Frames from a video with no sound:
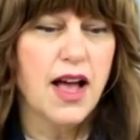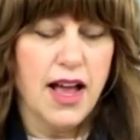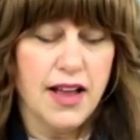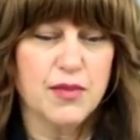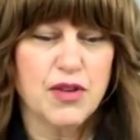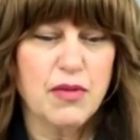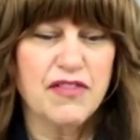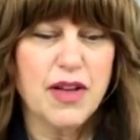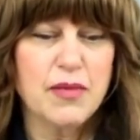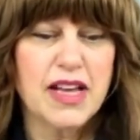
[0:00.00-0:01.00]
I have someone in my
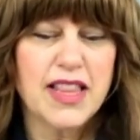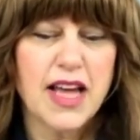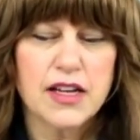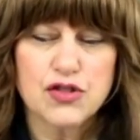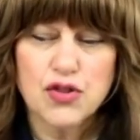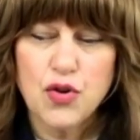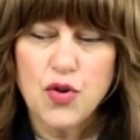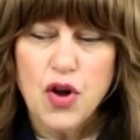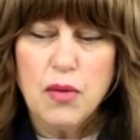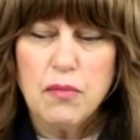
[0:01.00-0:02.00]
family like that. So,
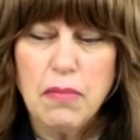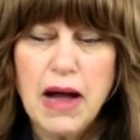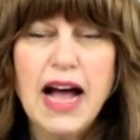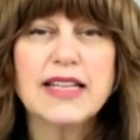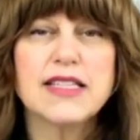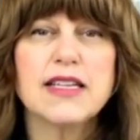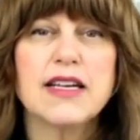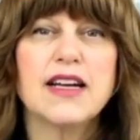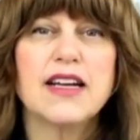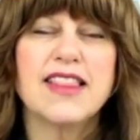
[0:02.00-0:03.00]
but
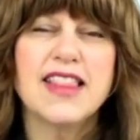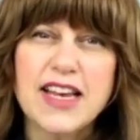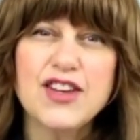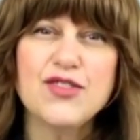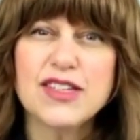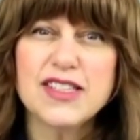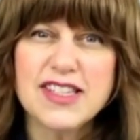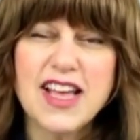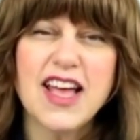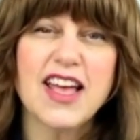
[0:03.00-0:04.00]
then you can
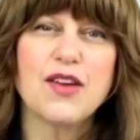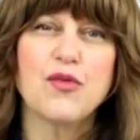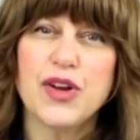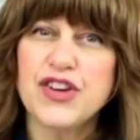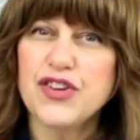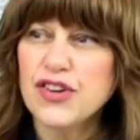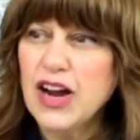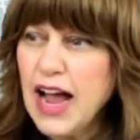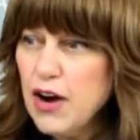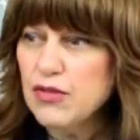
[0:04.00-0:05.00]
say when you're
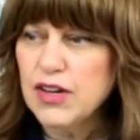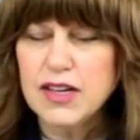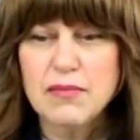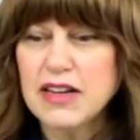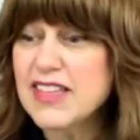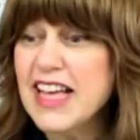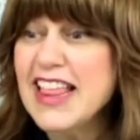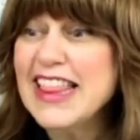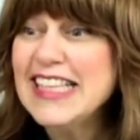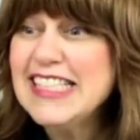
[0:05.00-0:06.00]
out and about, say,
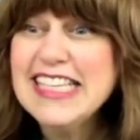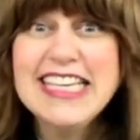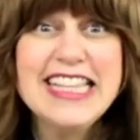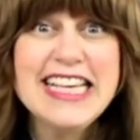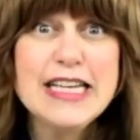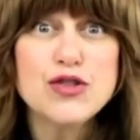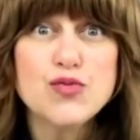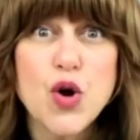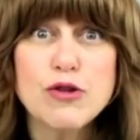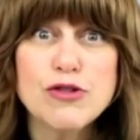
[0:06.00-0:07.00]
see these
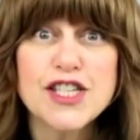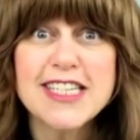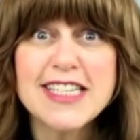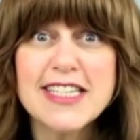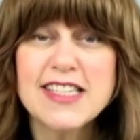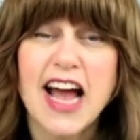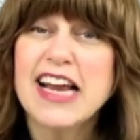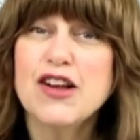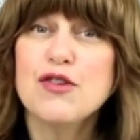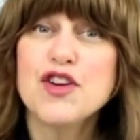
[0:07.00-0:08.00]
roses? I
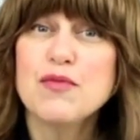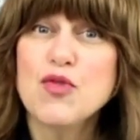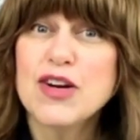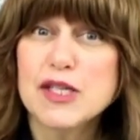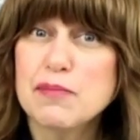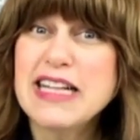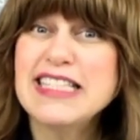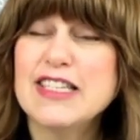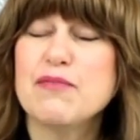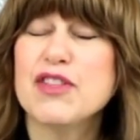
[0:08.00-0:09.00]
know they're more
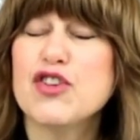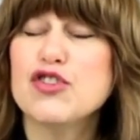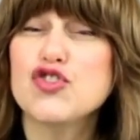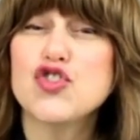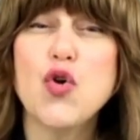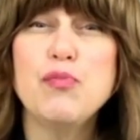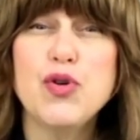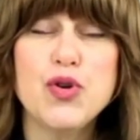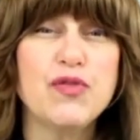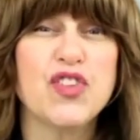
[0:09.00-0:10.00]
expensive, but they're so
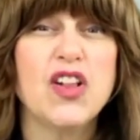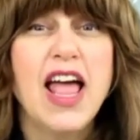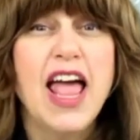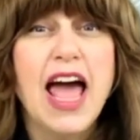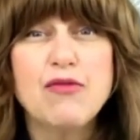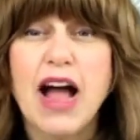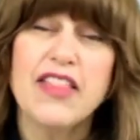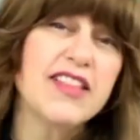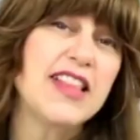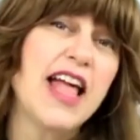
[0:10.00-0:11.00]
beautiful. And
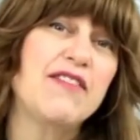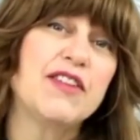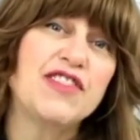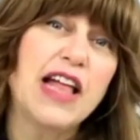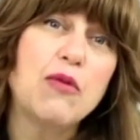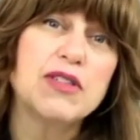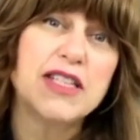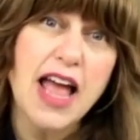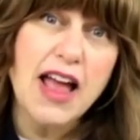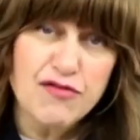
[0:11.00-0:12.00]
rather than having flowers
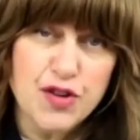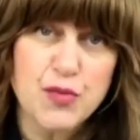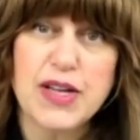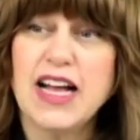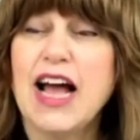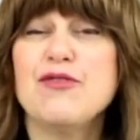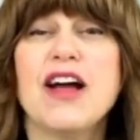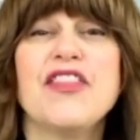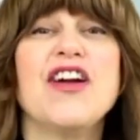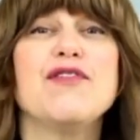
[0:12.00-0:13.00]
every week, I'd
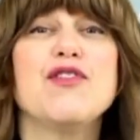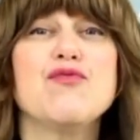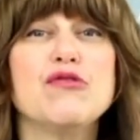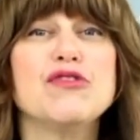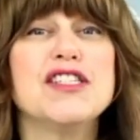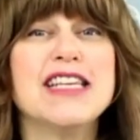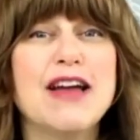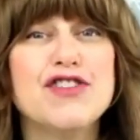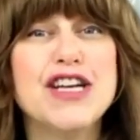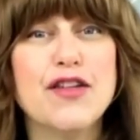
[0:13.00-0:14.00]
rather have the roses
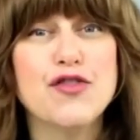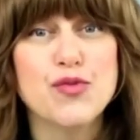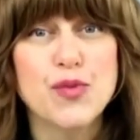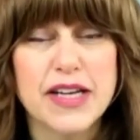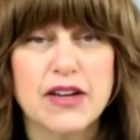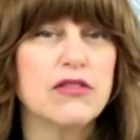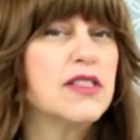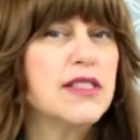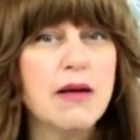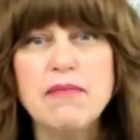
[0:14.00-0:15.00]
every other week or
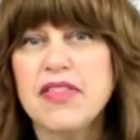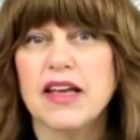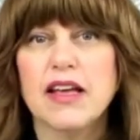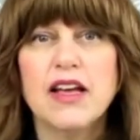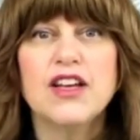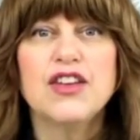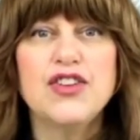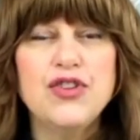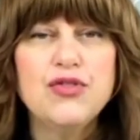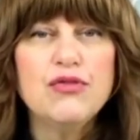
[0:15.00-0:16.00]
something
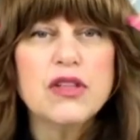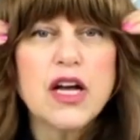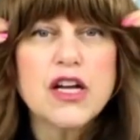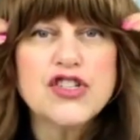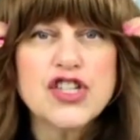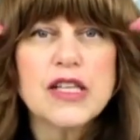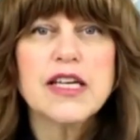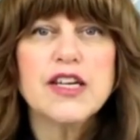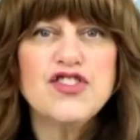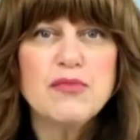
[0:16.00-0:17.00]
you
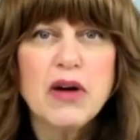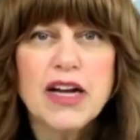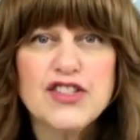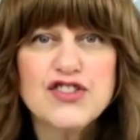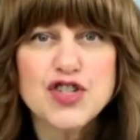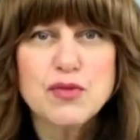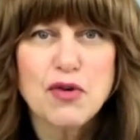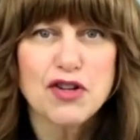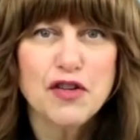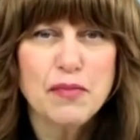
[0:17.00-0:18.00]
logically in your mind, you're
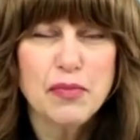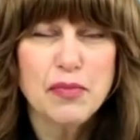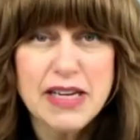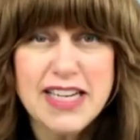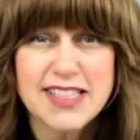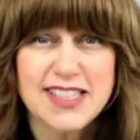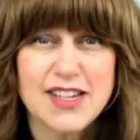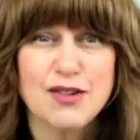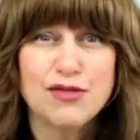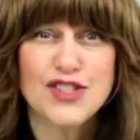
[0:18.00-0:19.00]
smart, you've binah
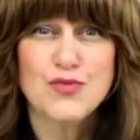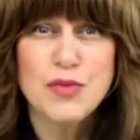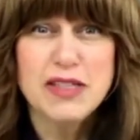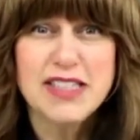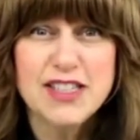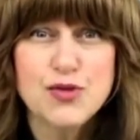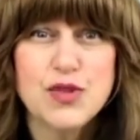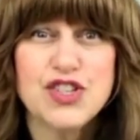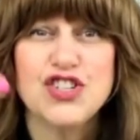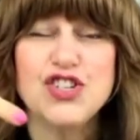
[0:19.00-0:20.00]
yeseira, which is women's
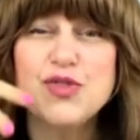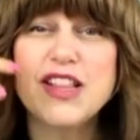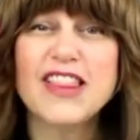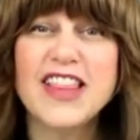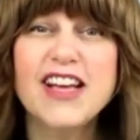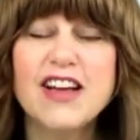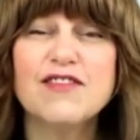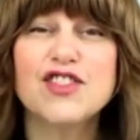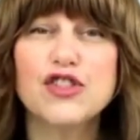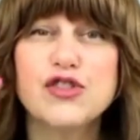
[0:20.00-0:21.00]
intuition. You can think
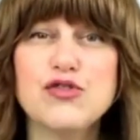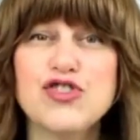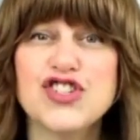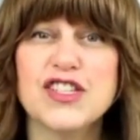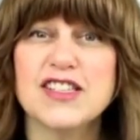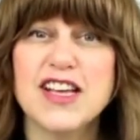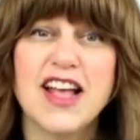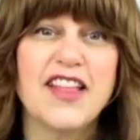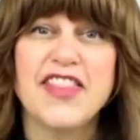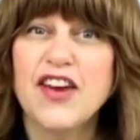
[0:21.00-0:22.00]
of solutions
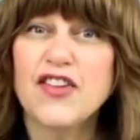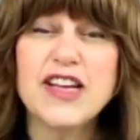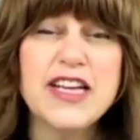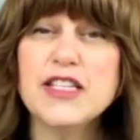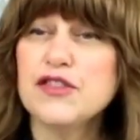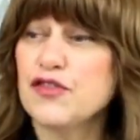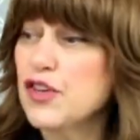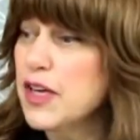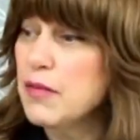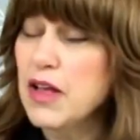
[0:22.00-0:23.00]
that are easy for
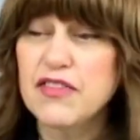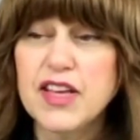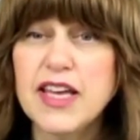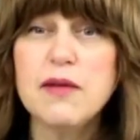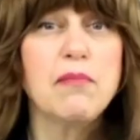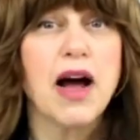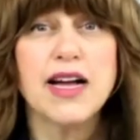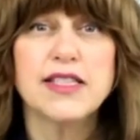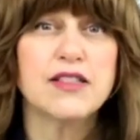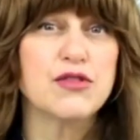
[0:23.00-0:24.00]
him. If he
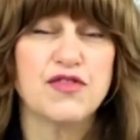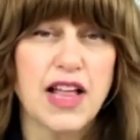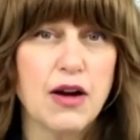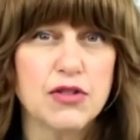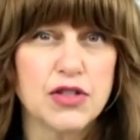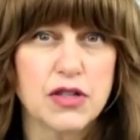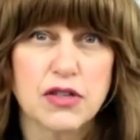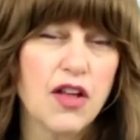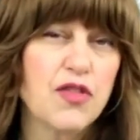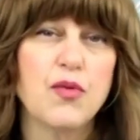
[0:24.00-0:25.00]
buys those flowers, because
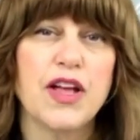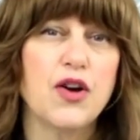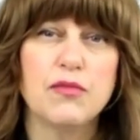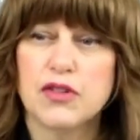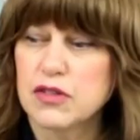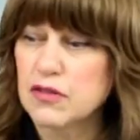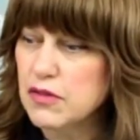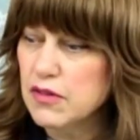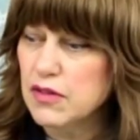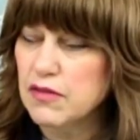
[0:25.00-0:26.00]
on the way home, there's a,
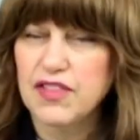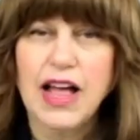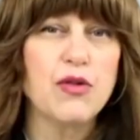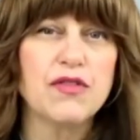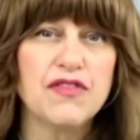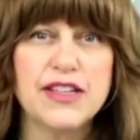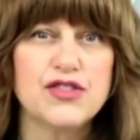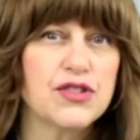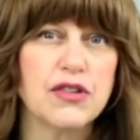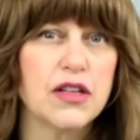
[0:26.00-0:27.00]
a, flower
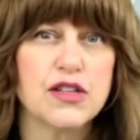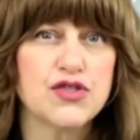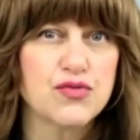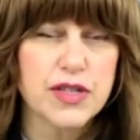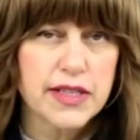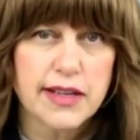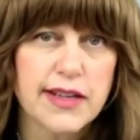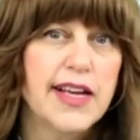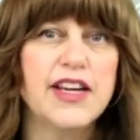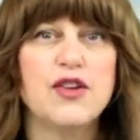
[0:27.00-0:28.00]
vendor on the street that,
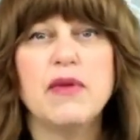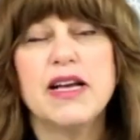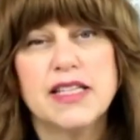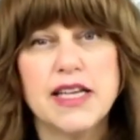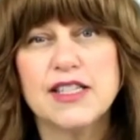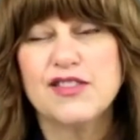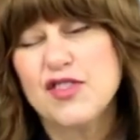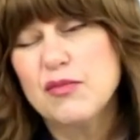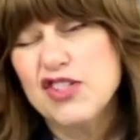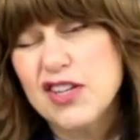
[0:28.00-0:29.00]
you know, makes it easy for
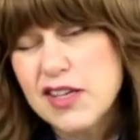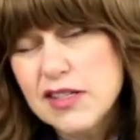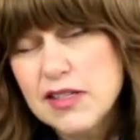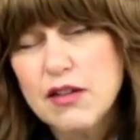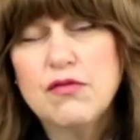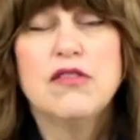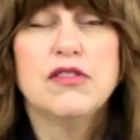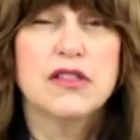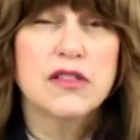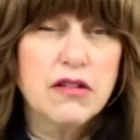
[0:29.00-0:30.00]
him and she doesn't sell
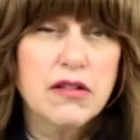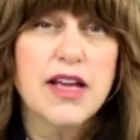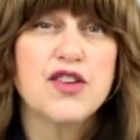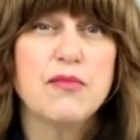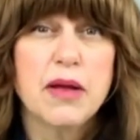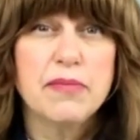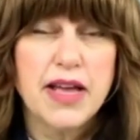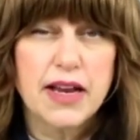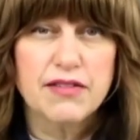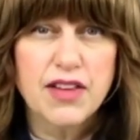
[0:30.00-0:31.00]
roses. Okay, you might be
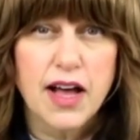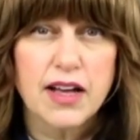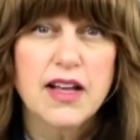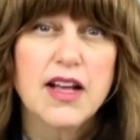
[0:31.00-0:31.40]
out of luck.